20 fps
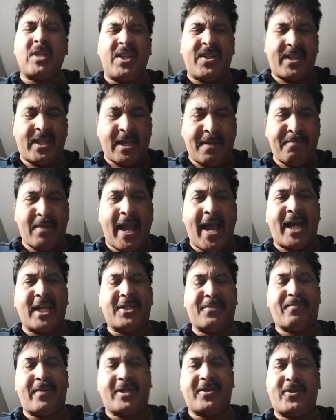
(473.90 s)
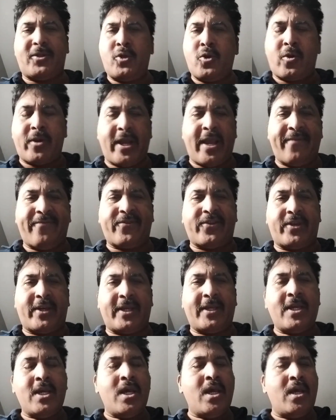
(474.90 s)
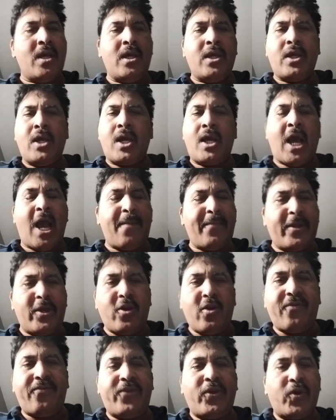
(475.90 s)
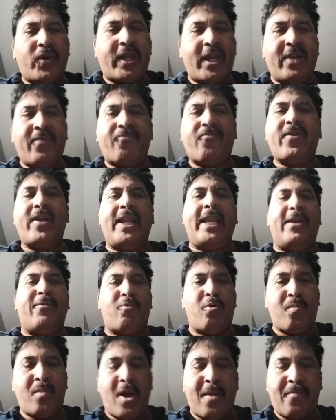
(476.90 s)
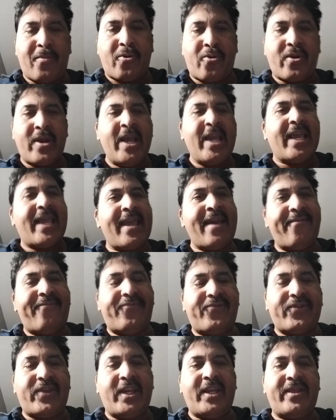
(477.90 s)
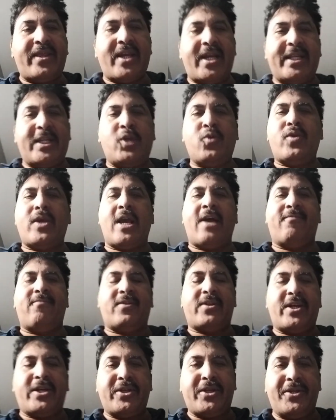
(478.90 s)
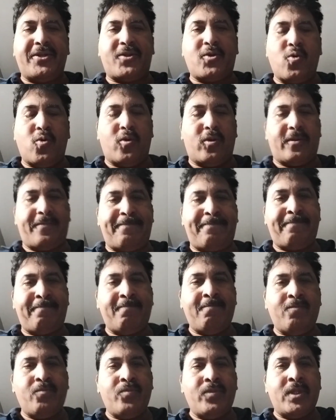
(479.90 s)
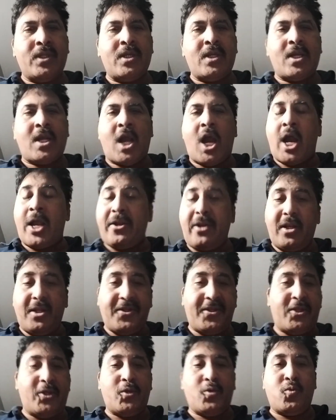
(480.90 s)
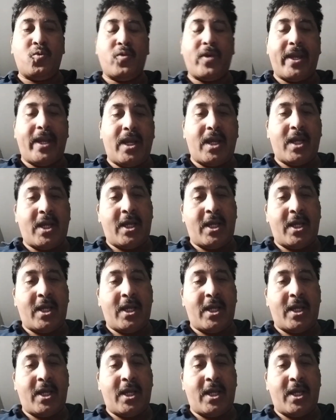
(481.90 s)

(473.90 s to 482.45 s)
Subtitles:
some aspects, not everything. How many of you can really remember everything that you have learned in school? Unless you